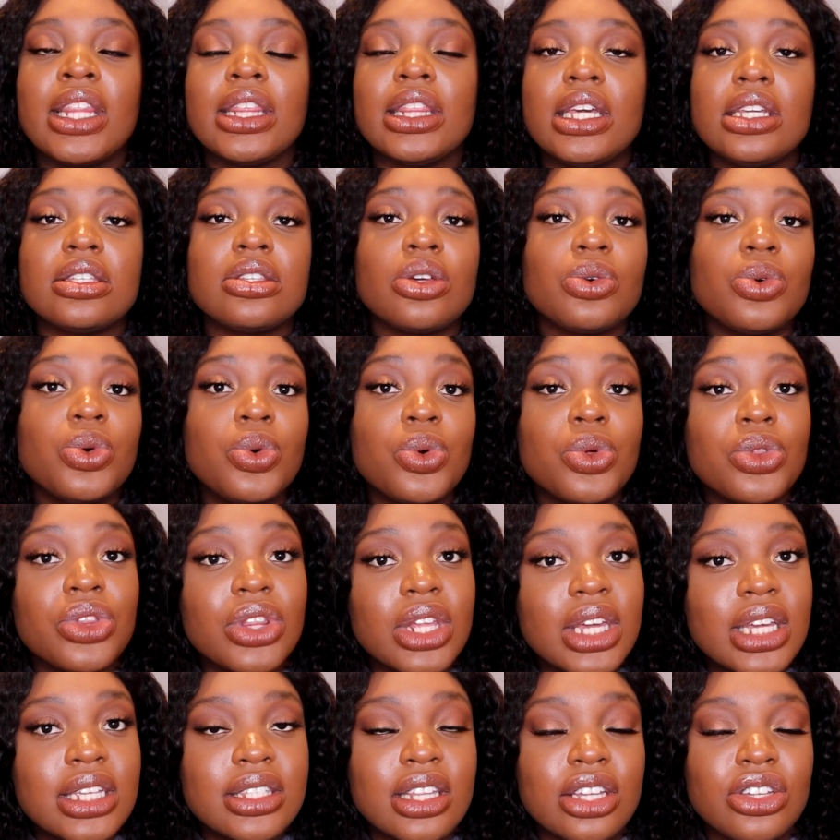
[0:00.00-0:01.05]
These are all
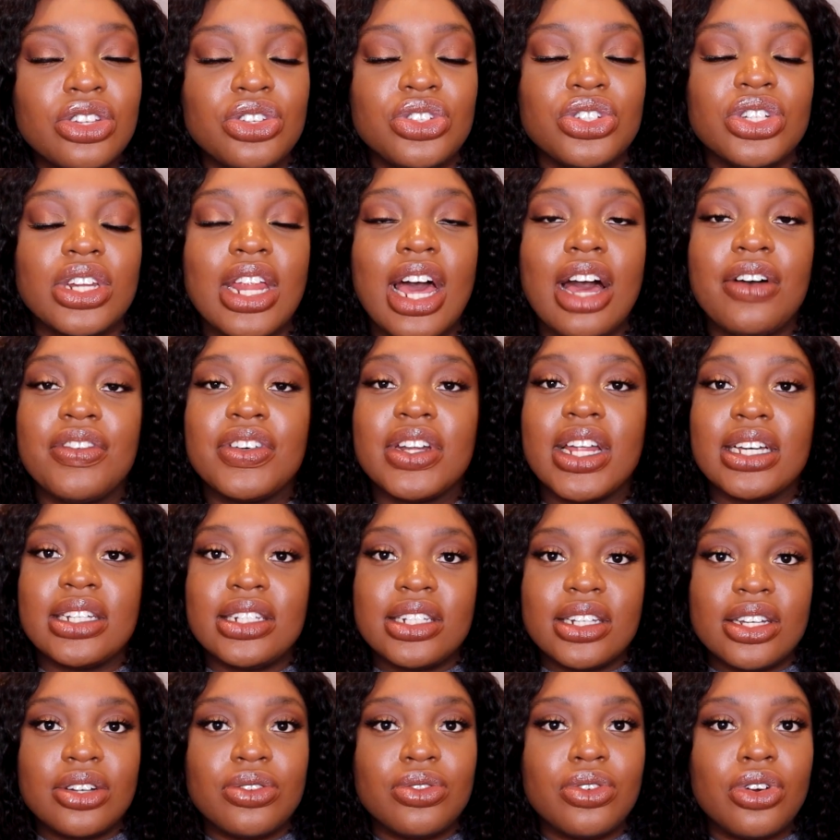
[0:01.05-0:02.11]
things that you should have an
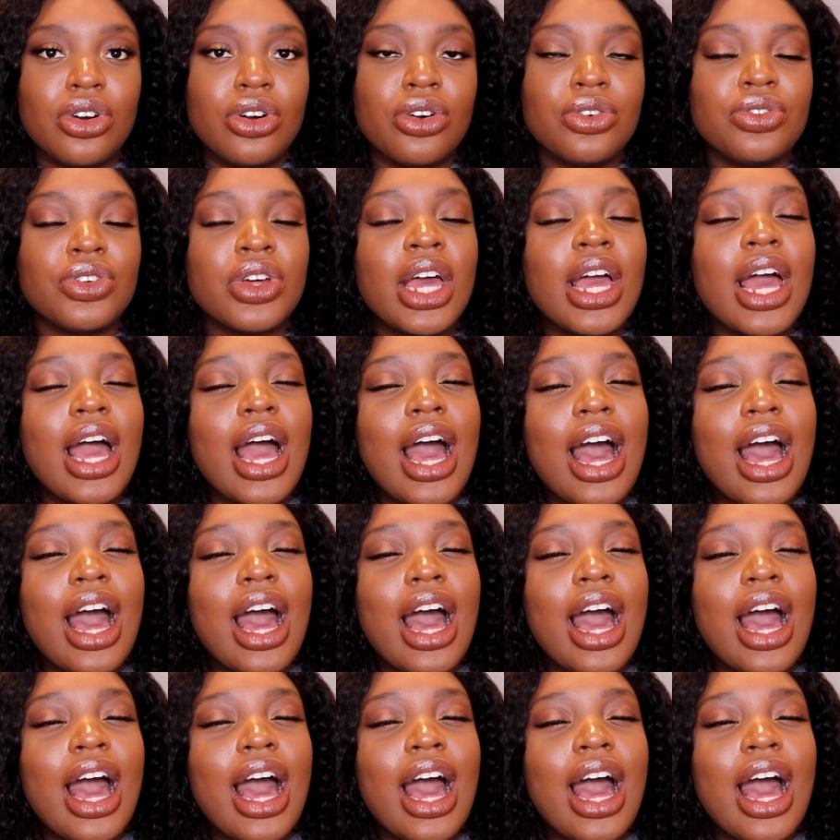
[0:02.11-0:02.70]
idea of.